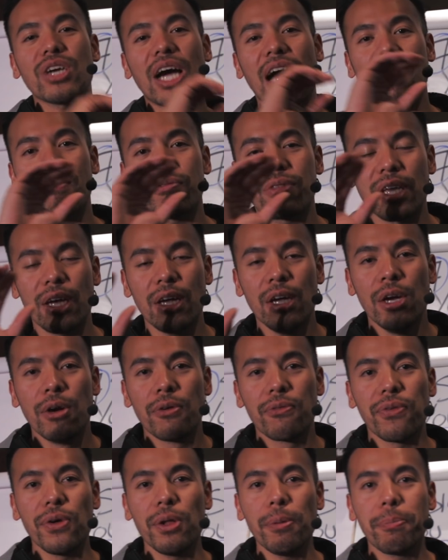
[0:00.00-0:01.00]
to have the
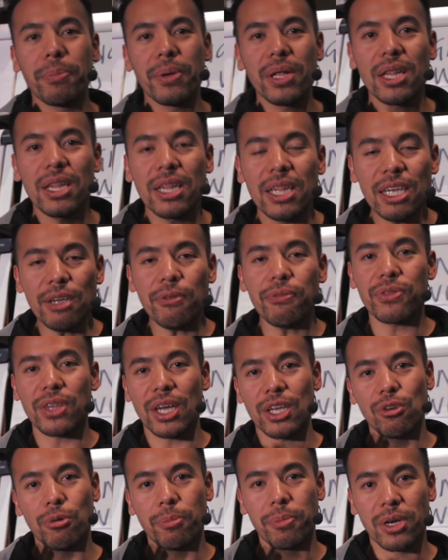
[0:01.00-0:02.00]
full belief
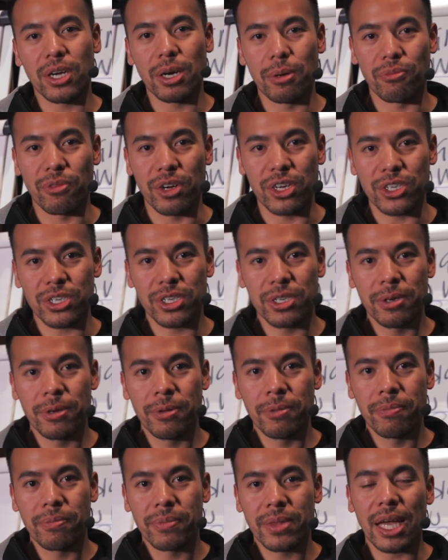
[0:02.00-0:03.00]
that you'll become rich.
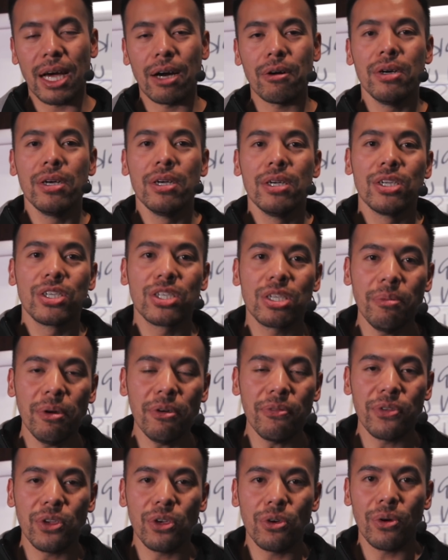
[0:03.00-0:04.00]
Now, some
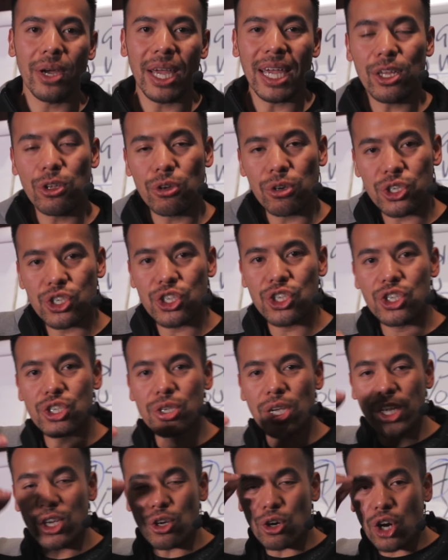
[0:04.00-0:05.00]
of you, in
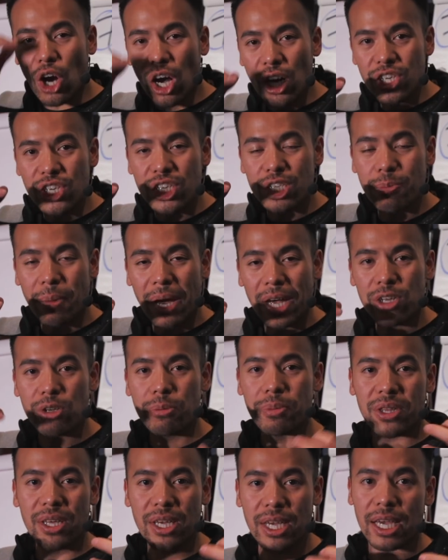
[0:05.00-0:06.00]
your conscious mind,
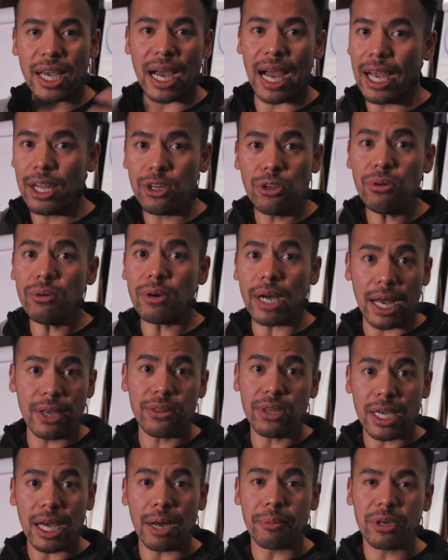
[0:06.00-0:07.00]
you'll be thinking, I do. I
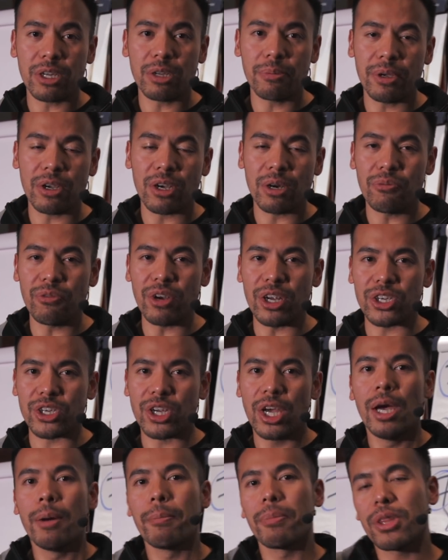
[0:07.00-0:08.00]
think I'm going to become
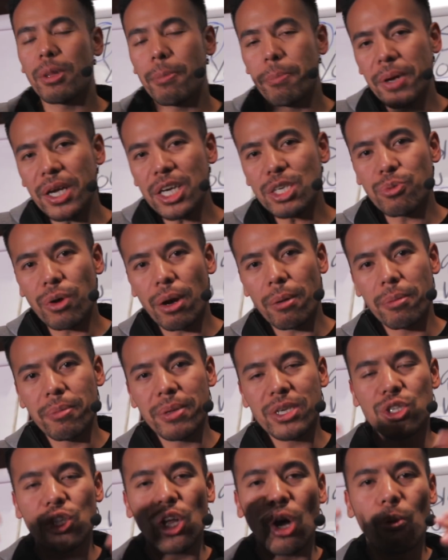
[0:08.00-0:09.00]
rich. But the biggest
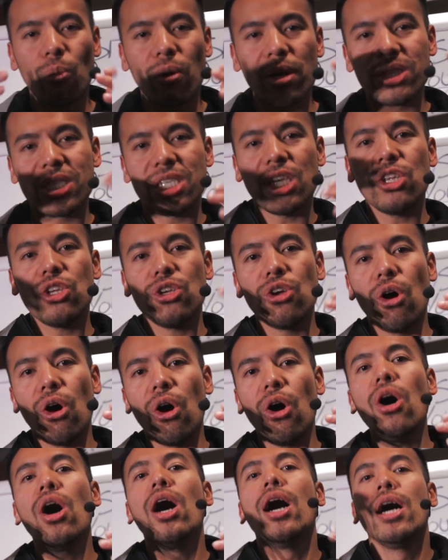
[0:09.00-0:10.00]
problem is not what's in
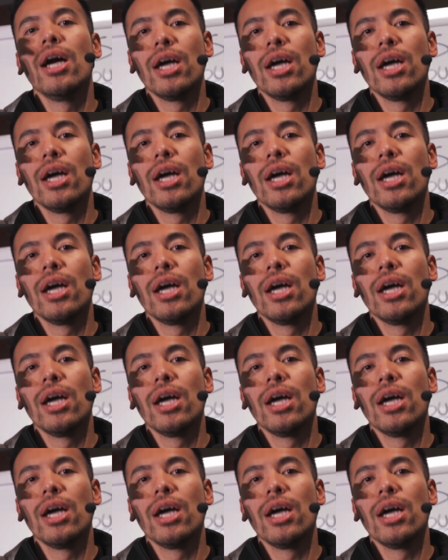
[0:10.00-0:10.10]
your